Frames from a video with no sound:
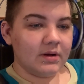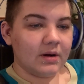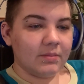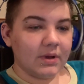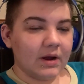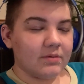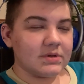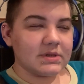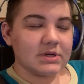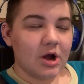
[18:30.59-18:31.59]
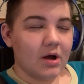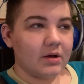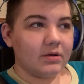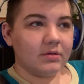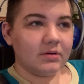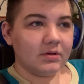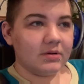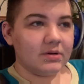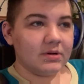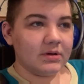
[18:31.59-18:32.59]
And I'm like, I was a child.
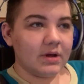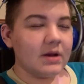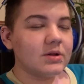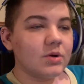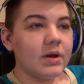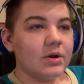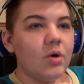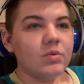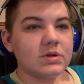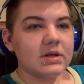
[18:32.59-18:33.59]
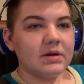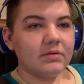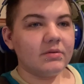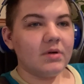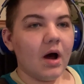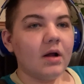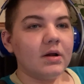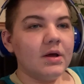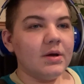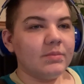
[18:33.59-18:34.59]
And so I know it's, like, not,
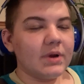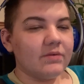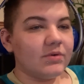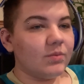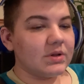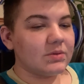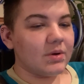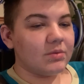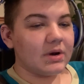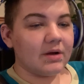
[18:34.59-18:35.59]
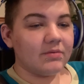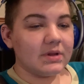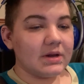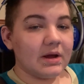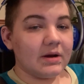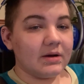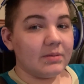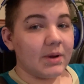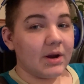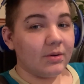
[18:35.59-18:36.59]
but every once in a while when I get really tired, the
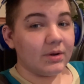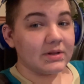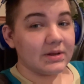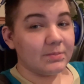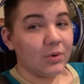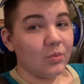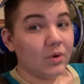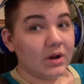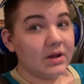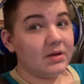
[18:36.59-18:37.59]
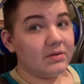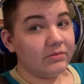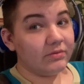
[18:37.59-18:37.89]
paranoia, like, but what if,